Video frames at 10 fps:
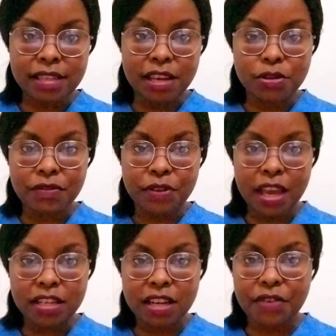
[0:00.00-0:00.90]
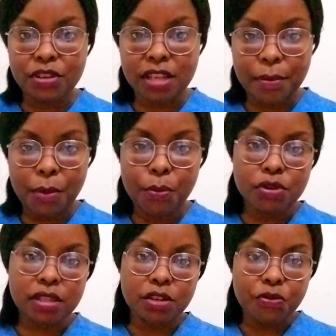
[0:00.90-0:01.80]
a notification every time I
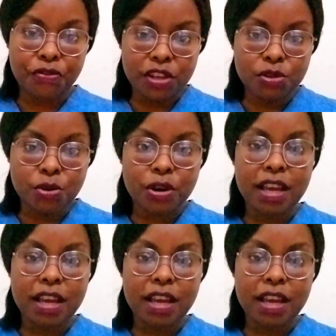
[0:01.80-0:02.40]
post a new video,